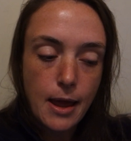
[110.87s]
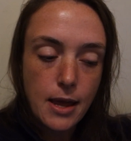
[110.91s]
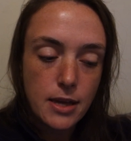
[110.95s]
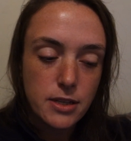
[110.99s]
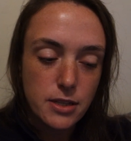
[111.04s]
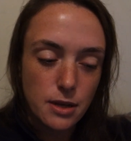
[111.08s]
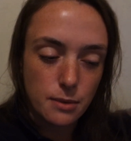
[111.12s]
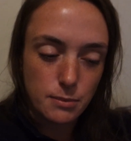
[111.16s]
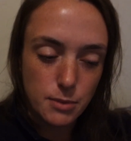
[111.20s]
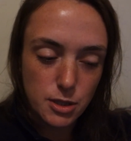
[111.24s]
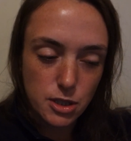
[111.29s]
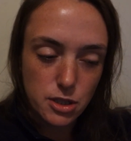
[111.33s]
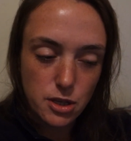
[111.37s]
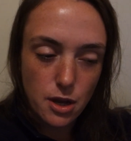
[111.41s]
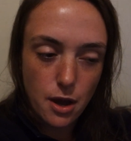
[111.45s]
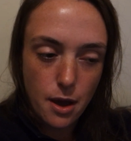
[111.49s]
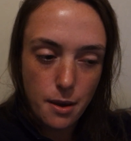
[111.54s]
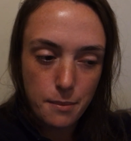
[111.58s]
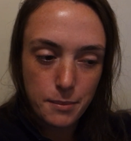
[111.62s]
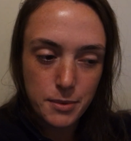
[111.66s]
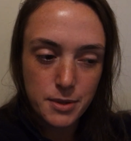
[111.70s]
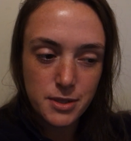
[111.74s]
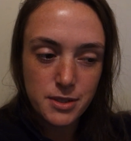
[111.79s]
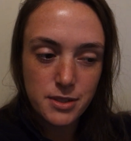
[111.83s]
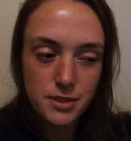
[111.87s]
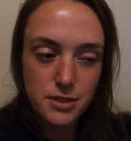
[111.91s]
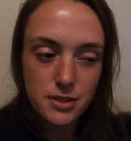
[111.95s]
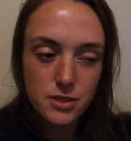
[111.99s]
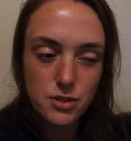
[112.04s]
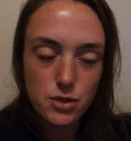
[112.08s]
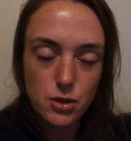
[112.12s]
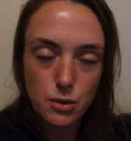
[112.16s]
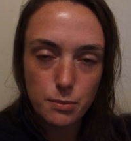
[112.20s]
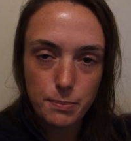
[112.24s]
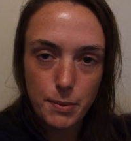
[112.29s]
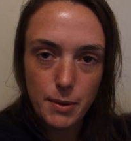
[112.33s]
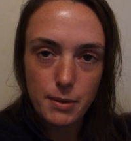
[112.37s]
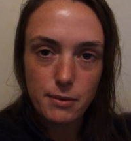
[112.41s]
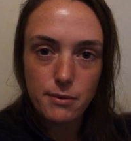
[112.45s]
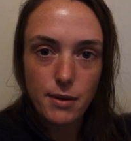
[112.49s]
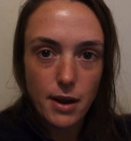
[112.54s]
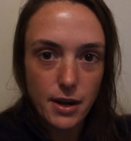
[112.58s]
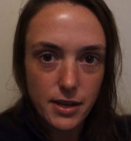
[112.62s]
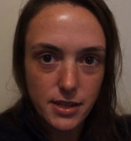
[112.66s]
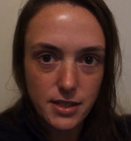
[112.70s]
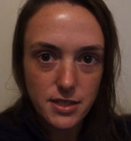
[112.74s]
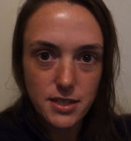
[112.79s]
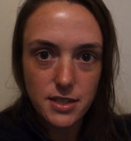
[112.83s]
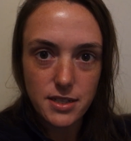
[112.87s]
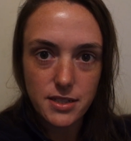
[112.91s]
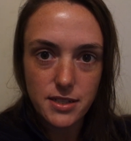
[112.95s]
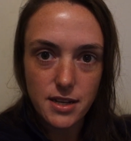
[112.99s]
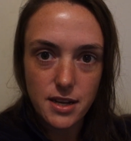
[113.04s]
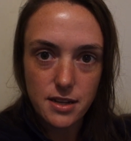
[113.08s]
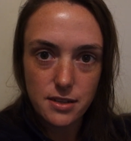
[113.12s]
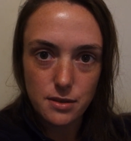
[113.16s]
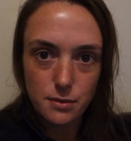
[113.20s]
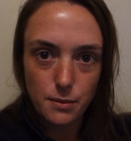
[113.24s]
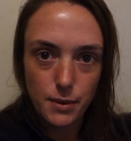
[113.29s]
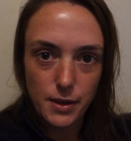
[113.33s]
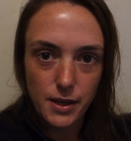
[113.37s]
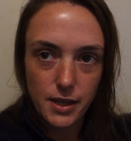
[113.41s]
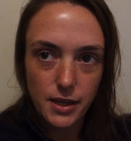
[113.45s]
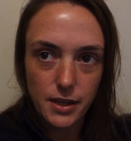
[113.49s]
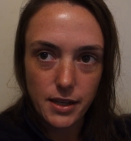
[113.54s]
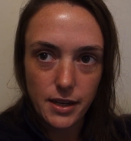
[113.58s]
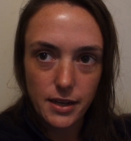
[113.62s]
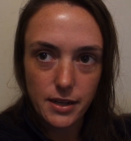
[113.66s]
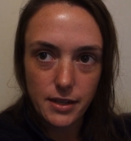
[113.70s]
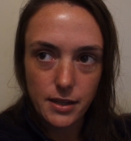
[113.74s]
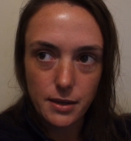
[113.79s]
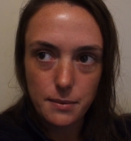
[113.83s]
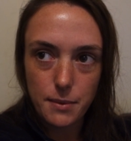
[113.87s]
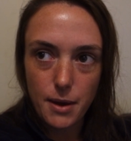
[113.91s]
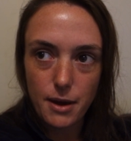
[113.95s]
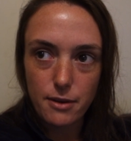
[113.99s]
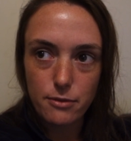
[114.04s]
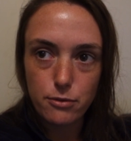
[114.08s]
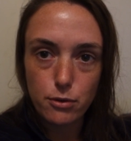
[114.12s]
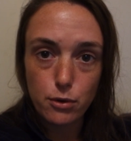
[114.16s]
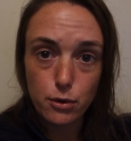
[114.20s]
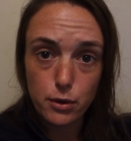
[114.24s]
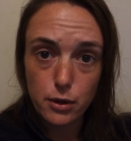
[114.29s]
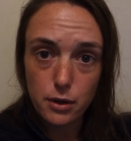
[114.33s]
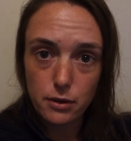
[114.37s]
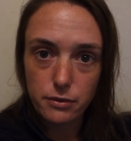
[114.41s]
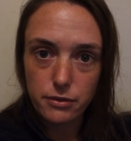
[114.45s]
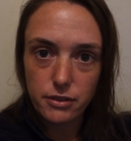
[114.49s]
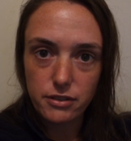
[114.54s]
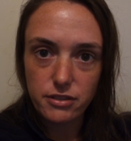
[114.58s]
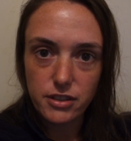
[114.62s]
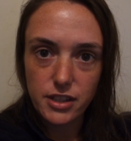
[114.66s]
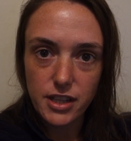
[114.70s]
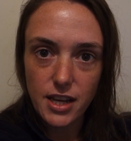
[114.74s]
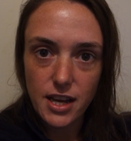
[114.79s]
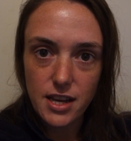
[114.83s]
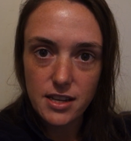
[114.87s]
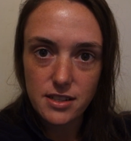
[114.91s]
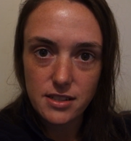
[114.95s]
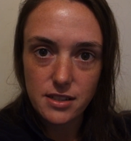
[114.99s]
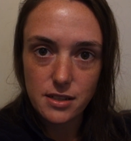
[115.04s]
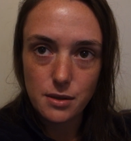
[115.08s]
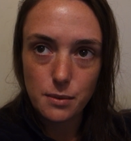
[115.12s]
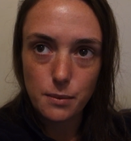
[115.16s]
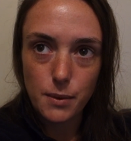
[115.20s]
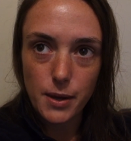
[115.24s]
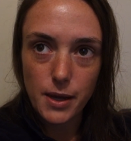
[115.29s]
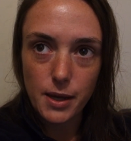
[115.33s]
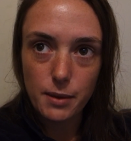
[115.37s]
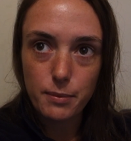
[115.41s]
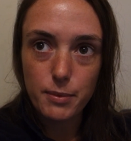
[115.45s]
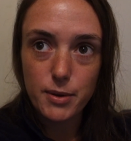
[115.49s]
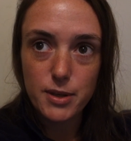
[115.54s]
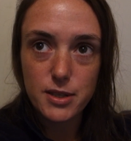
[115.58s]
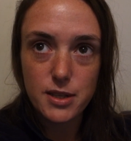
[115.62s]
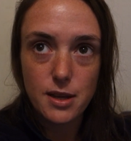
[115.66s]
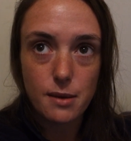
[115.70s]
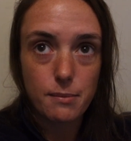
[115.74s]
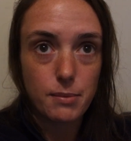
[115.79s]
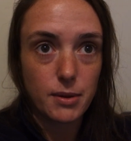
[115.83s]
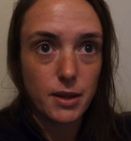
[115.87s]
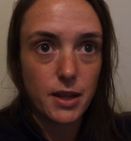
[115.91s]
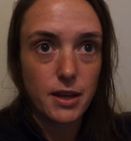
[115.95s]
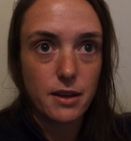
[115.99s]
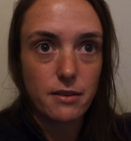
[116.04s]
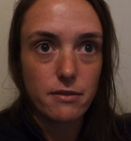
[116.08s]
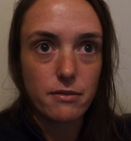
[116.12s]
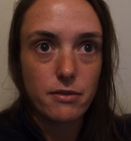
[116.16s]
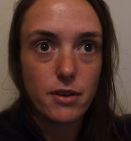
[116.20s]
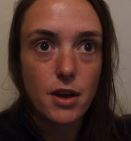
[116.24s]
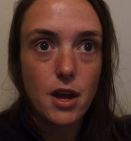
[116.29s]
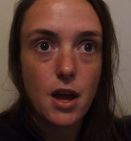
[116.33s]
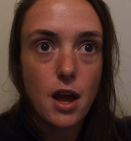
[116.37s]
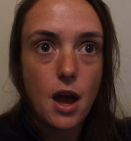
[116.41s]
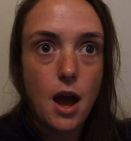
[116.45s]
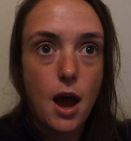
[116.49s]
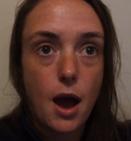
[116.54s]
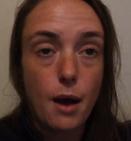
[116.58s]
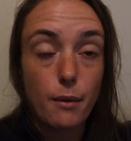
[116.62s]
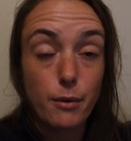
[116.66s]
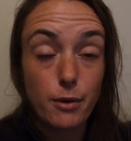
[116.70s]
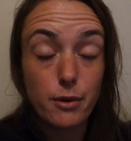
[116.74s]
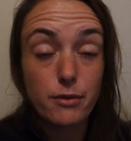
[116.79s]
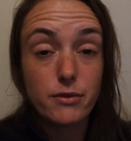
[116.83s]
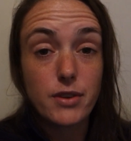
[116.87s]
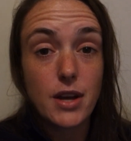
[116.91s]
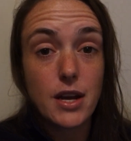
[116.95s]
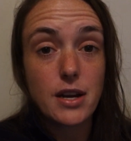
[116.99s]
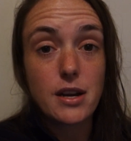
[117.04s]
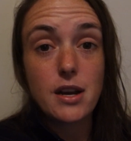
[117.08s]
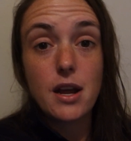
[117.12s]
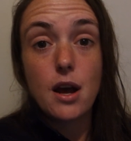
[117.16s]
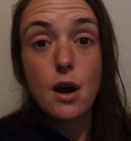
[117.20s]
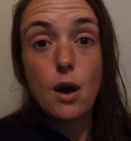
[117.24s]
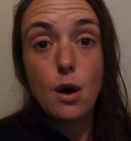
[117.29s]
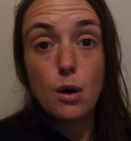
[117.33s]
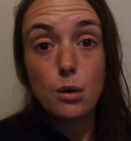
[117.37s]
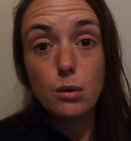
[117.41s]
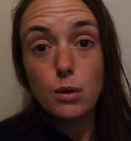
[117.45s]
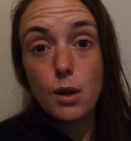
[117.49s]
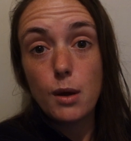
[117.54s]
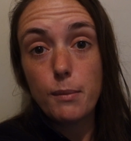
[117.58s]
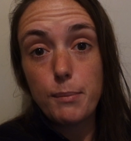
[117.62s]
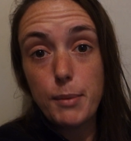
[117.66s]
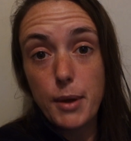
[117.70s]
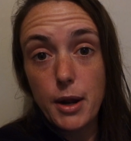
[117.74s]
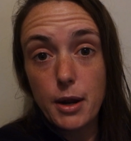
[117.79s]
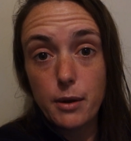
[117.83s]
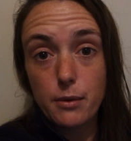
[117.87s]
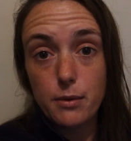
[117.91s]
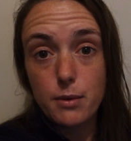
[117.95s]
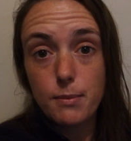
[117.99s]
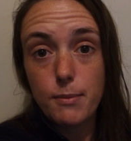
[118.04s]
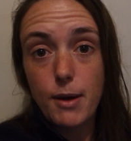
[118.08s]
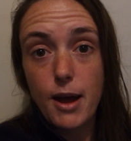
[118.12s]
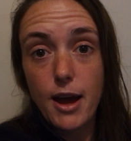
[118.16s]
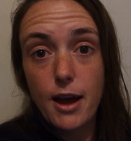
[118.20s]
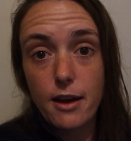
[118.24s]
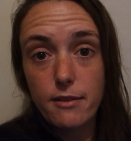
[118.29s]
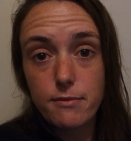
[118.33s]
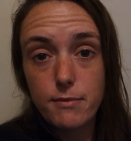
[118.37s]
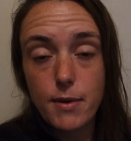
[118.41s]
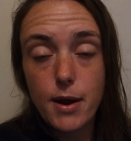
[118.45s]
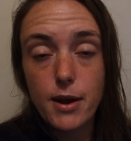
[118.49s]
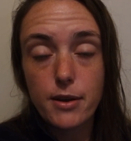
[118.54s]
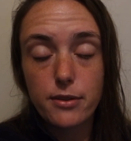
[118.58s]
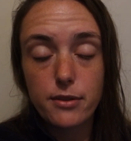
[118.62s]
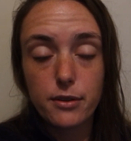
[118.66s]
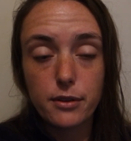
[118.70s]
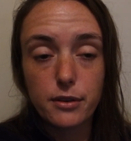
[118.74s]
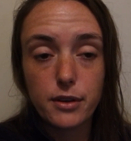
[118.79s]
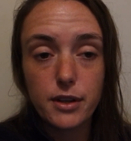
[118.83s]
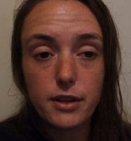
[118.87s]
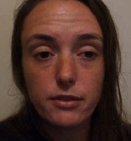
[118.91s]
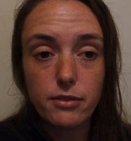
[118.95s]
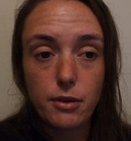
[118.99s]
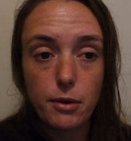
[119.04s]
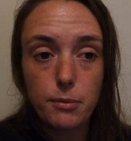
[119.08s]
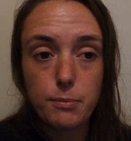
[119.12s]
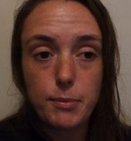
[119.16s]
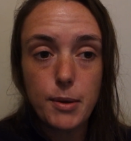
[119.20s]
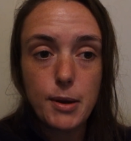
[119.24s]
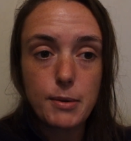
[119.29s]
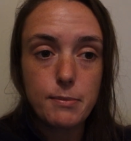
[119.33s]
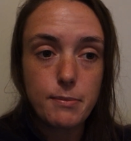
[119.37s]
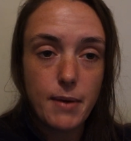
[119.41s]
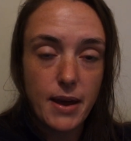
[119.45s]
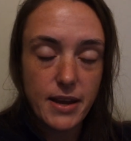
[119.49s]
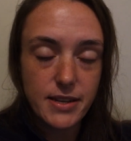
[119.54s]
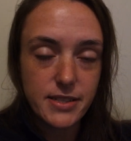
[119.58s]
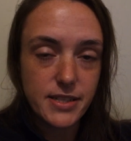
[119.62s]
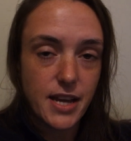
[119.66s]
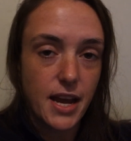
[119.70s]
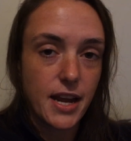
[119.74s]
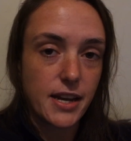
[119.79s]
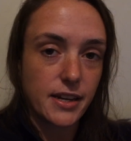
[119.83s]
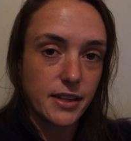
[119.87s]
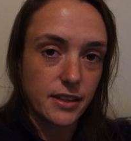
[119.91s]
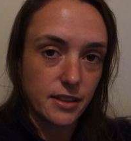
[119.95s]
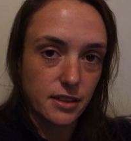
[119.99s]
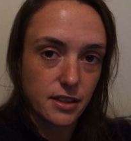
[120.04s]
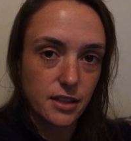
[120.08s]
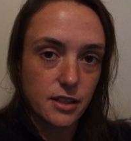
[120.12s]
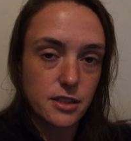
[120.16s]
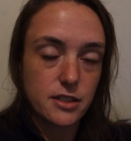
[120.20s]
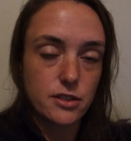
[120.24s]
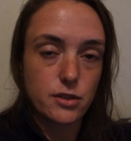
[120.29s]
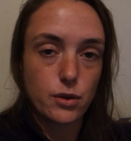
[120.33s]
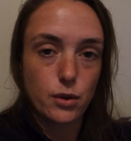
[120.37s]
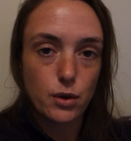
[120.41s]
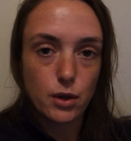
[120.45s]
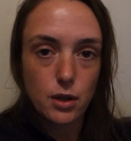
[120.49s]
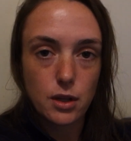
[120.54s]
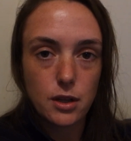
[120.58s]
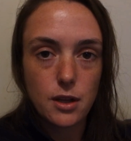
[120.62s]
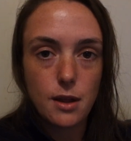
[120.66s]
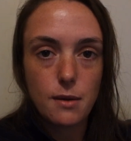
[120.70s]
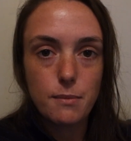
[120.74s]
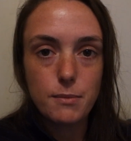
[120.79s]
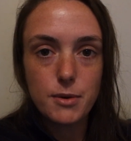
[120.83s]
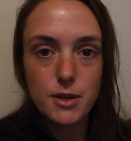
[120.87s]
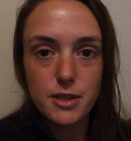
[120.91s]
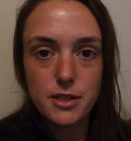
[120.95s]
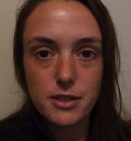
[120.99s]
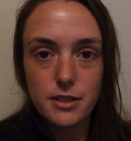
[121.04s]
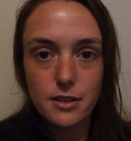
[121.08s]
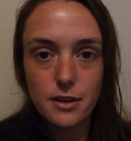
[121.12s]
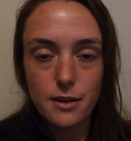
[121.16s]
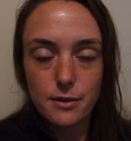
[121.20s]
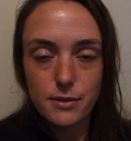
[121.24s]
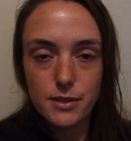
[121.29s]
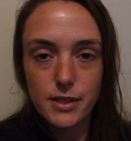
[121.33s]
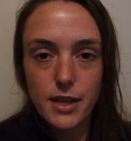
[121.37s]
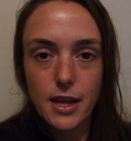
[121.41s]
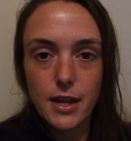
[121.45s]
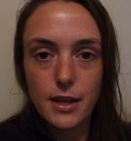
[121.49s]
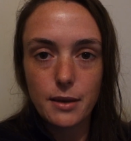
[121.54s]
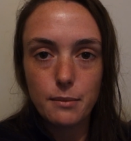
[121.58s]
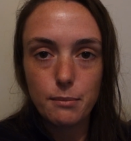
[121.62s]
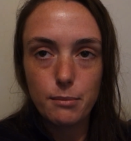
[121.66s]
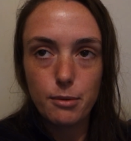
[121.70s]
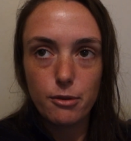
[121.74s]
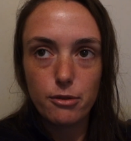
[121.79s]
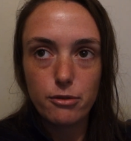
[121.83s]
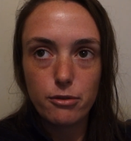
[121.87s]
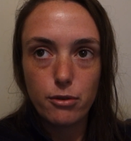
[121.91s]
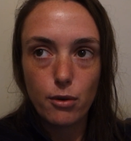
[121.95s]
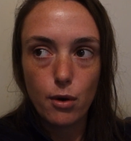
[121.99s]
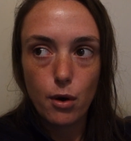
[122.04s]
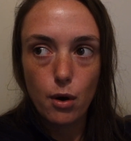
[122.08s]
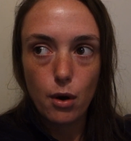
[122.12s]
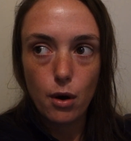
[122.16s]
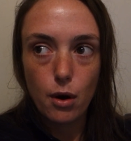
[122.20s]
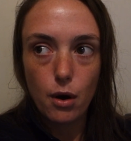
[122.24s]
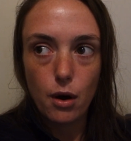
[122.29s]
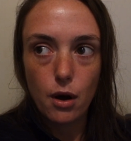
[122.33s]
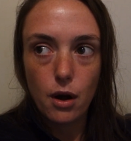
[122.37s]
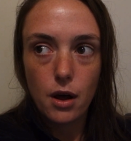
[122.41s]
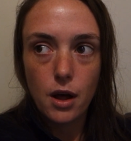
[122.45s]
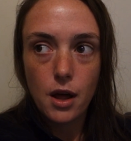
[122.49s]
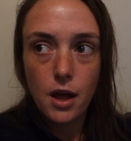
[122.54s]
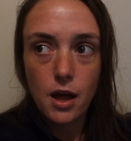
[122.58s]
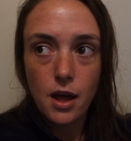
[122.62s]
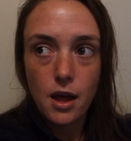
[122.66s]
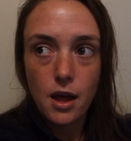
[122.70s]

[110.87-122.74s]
So I'm determined to be running 6 days a week and getting about 40 or 50 k's in a week, because I believe I would have done a whole lot better with my half marathon if I'd been maintaining the sort of kilometers that I was getting before